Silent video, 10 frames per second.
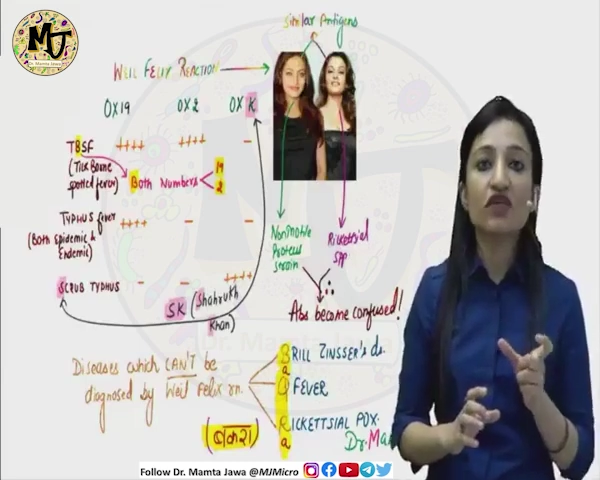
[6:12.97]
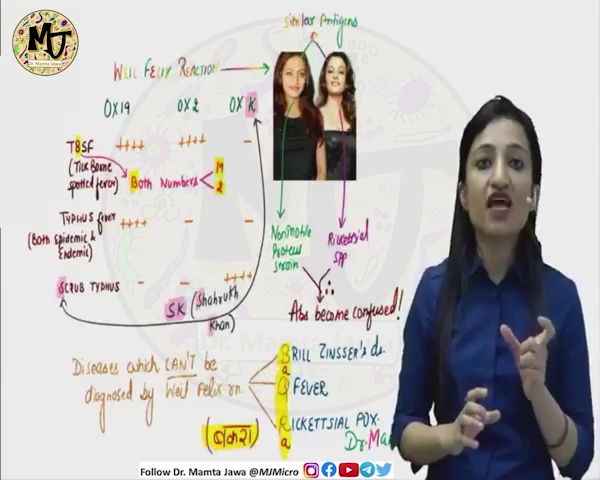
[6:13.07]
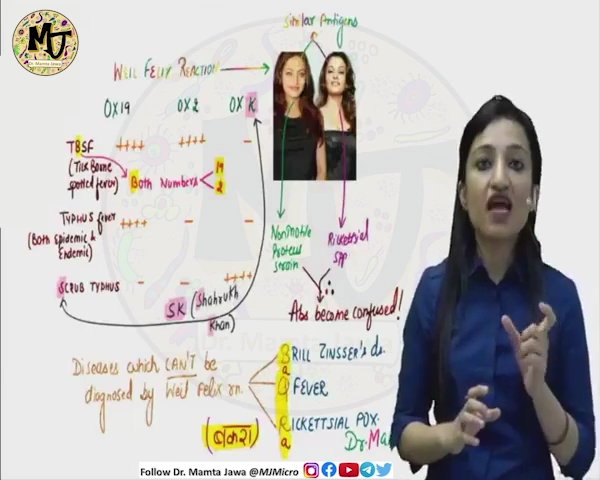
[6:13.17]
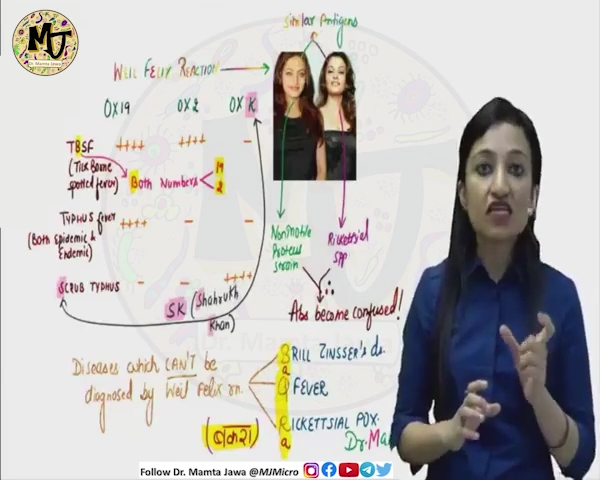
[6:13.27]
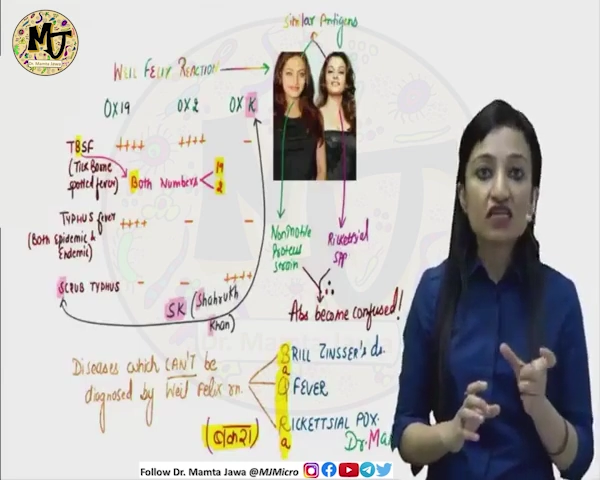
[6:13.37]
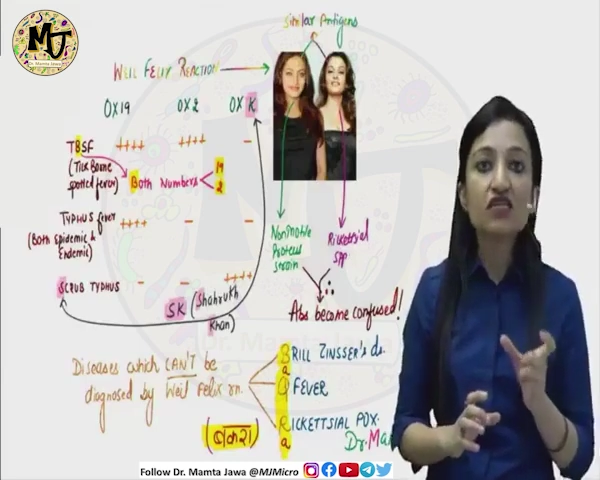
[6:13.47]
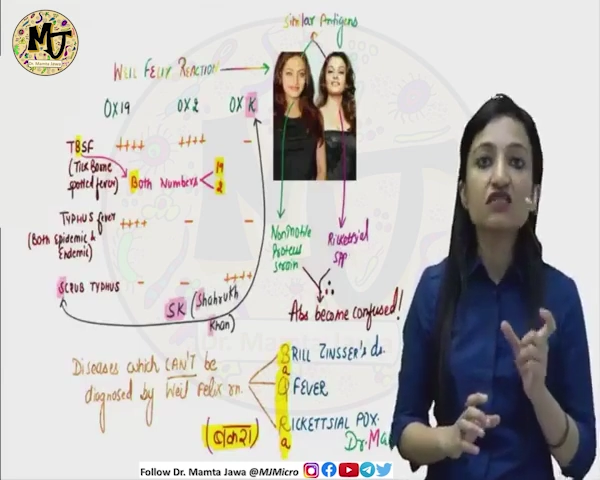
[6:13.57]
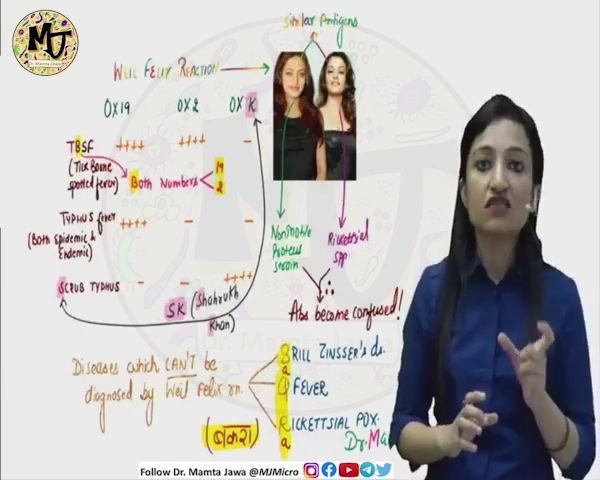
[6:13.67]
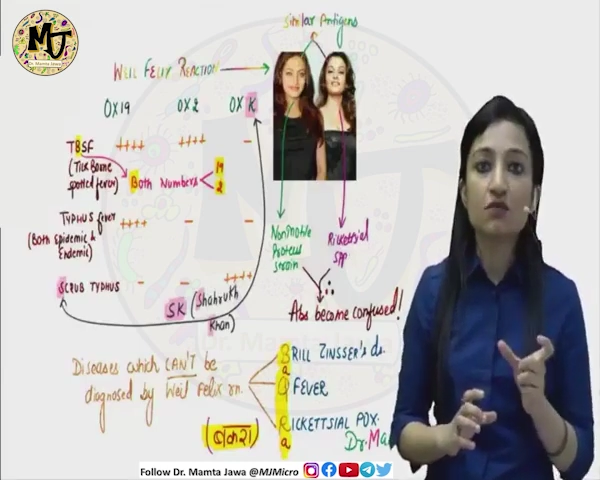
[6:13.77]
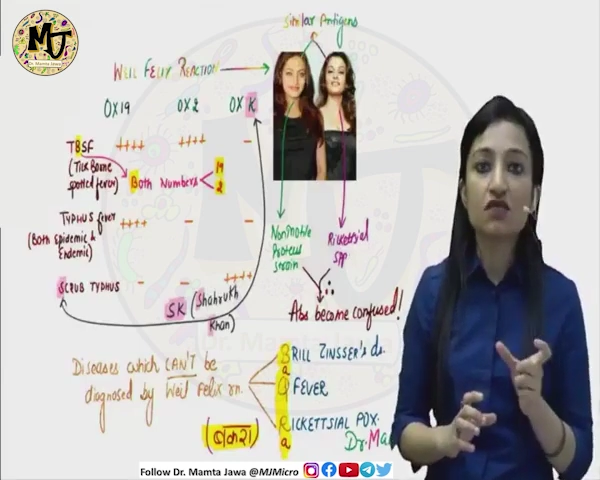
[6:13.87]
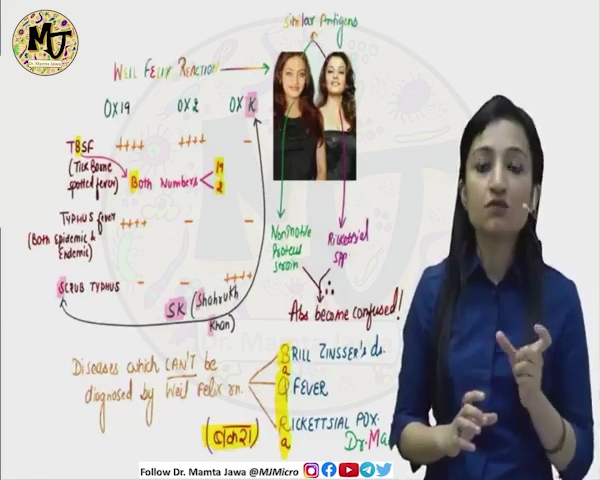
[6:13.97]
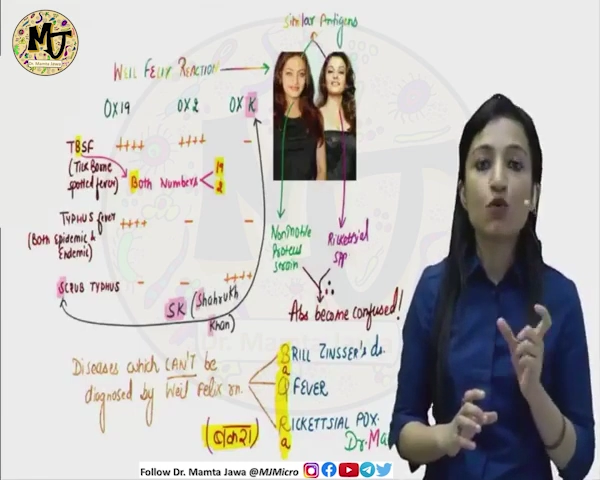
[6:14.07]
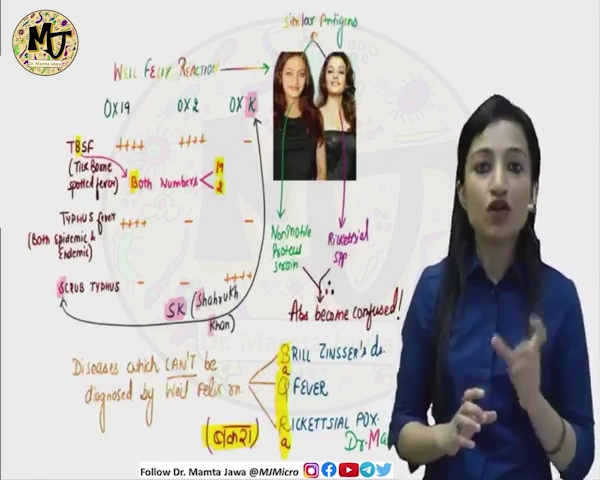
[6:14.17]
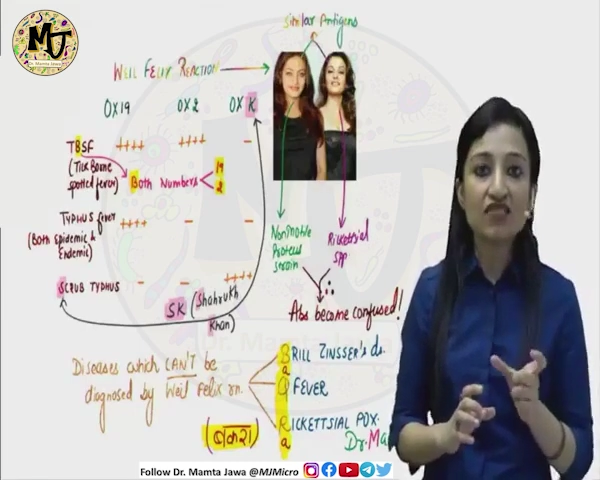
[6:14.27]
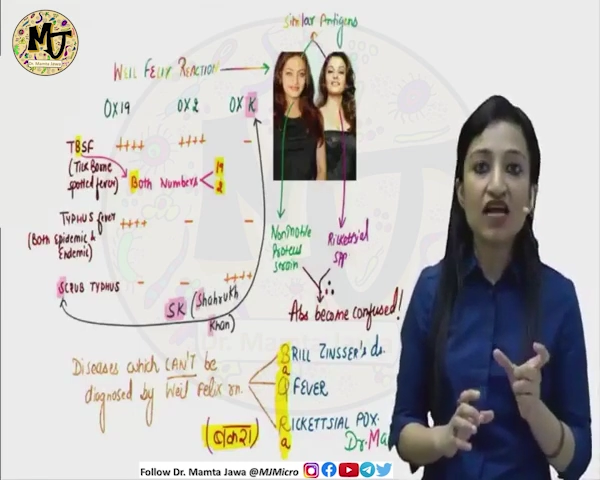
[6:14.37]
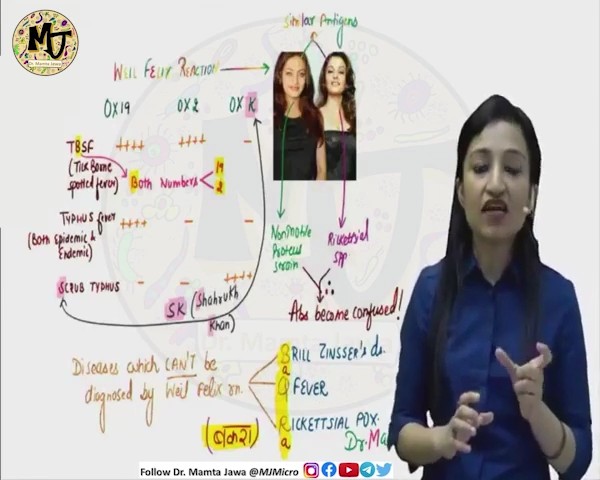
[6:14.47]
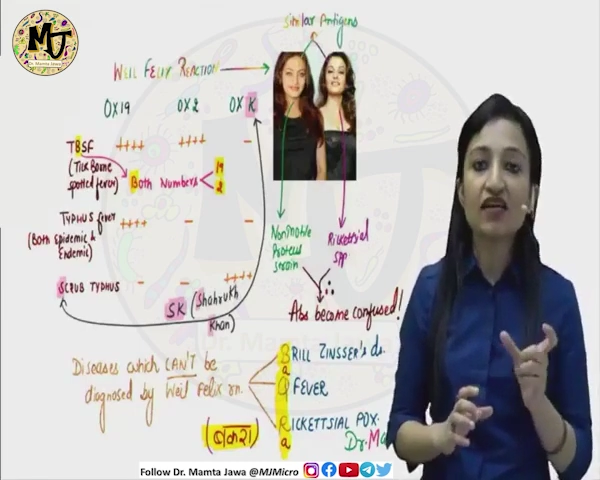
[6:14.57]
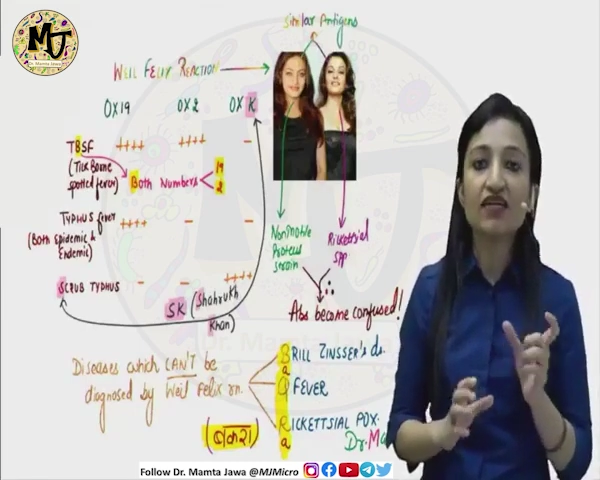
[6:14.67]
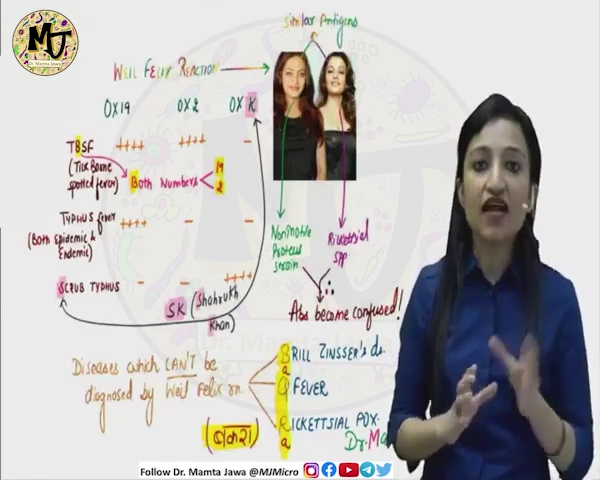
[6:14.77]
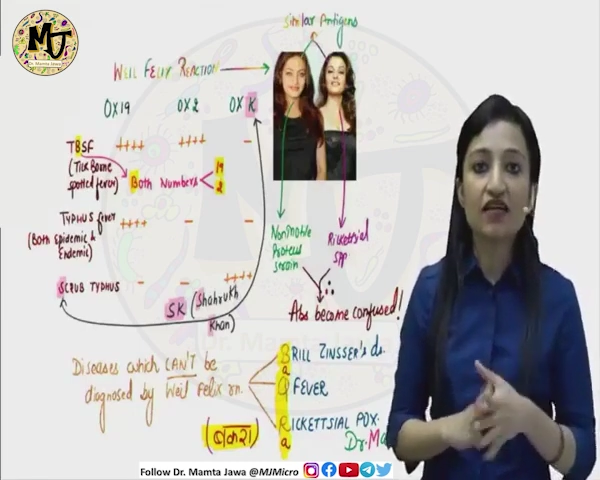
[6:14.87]
alkali stable
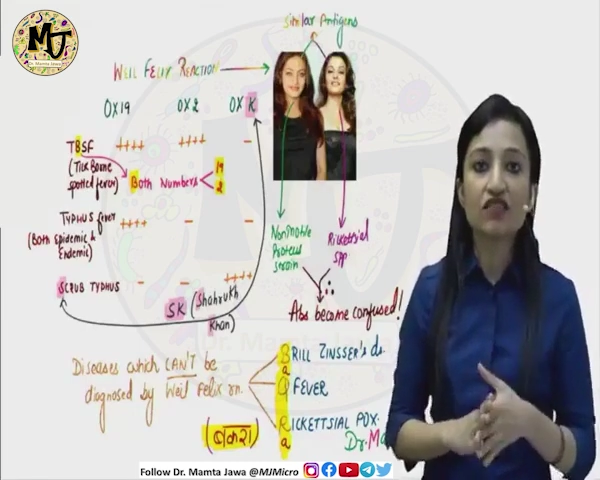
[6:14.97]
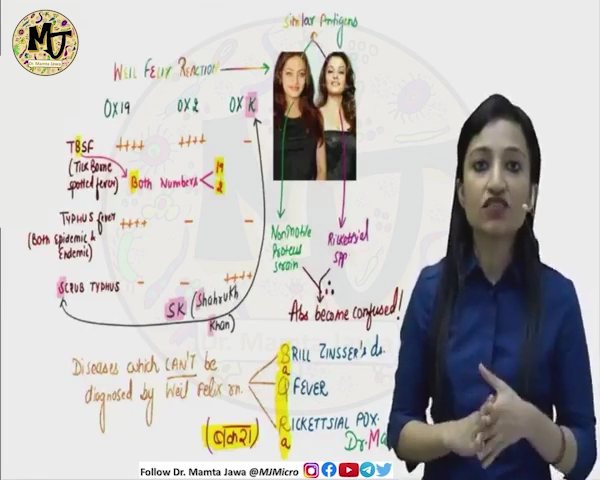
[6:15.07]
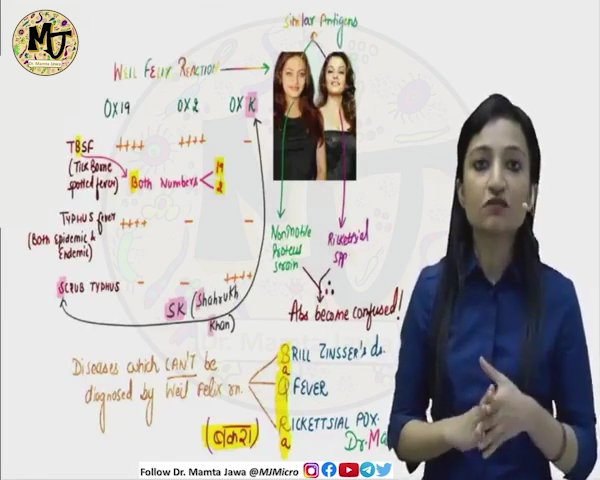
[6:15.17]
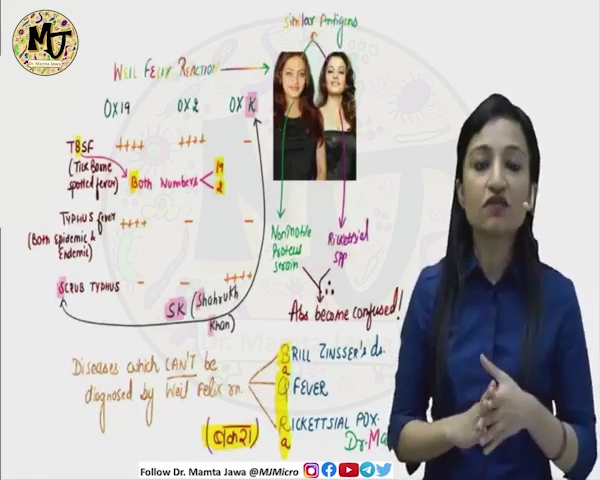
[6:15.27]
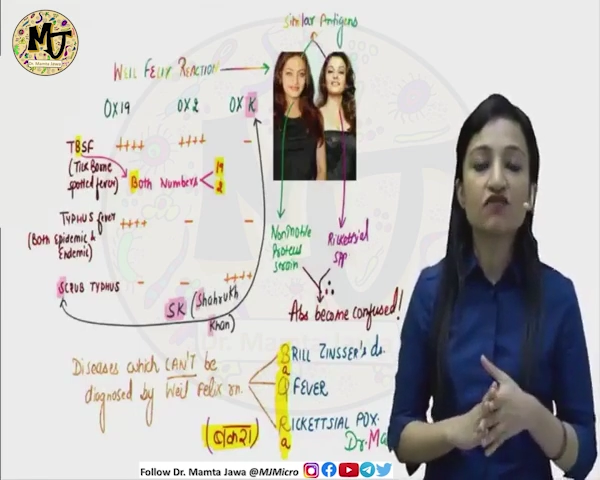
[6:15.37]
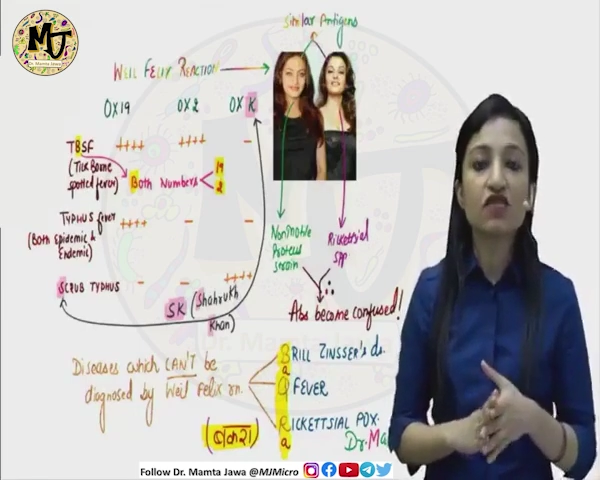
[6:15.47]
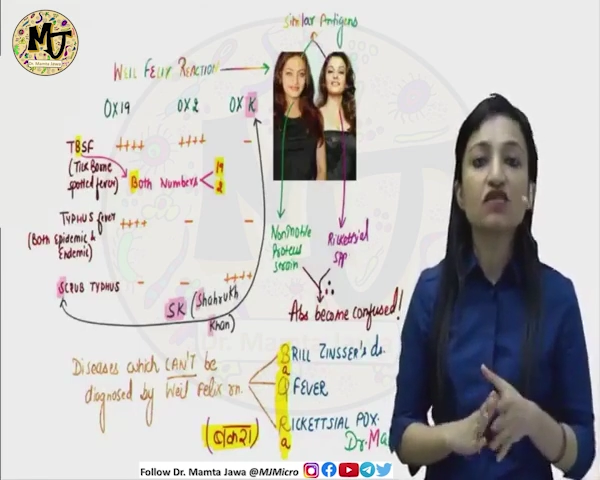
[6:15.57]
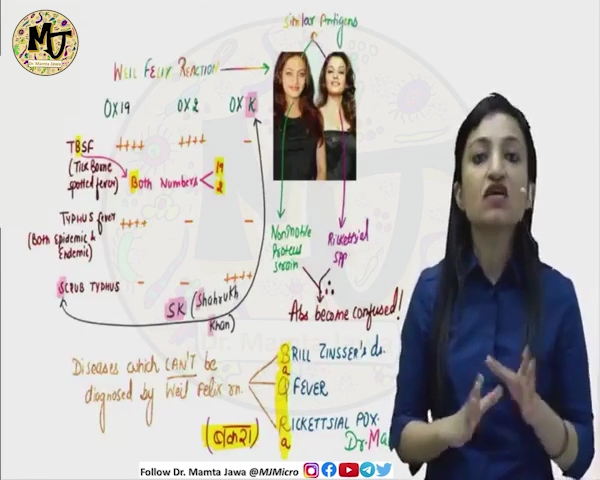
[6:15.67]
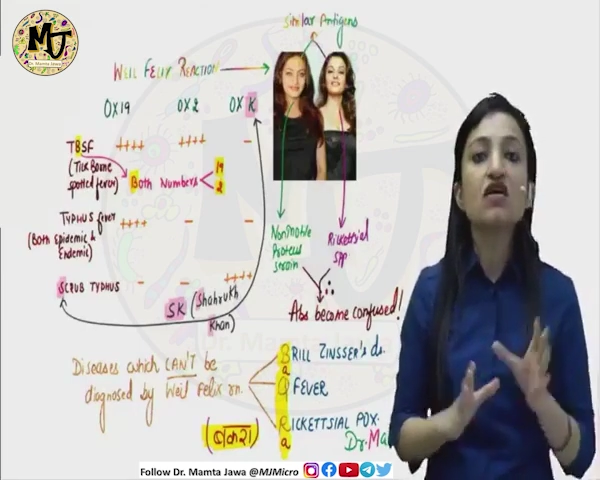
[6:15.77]
polysaccharide antigen between